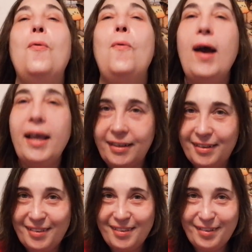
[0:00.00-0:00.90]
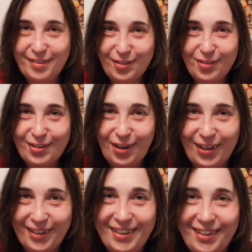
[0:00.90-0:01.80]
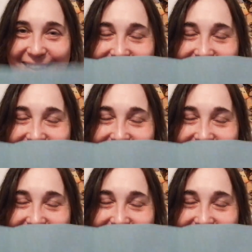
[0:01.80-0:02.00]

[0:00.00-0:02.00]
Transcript: wait to start